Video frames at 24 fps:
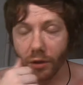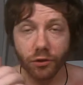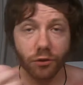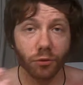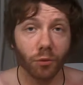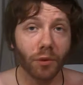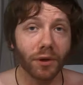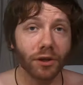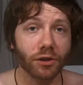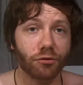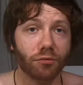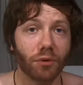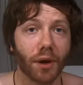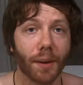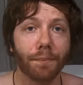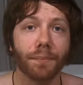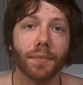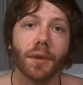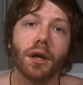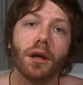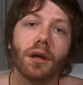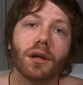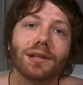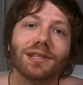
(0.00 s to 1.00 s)
So what is rum?
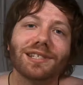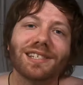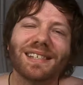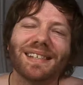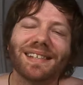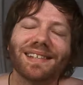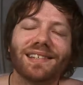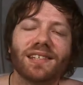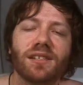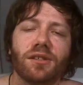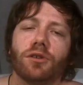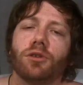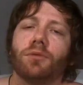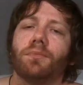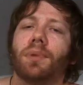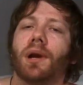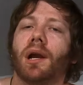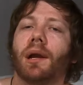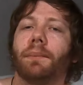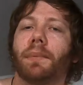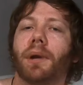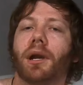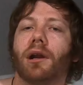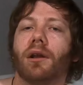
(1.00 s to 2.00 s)
It's distilled
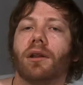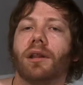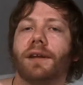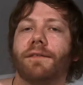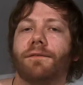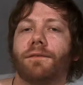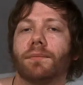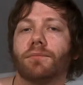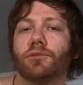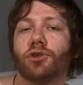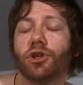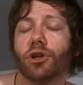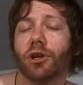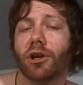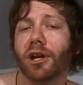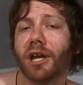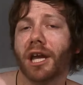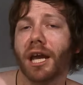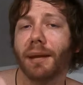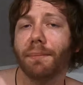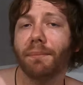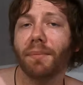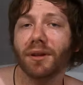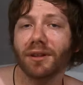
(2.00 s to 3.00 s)
primarily from
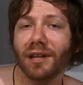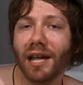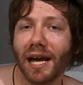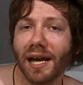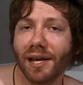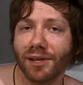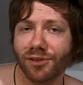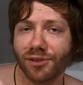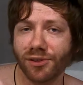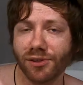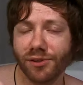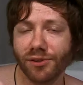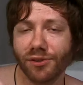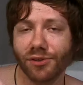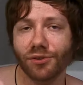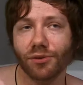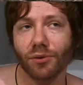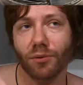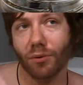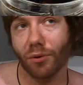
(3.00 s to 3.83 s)
sugarcane molasses,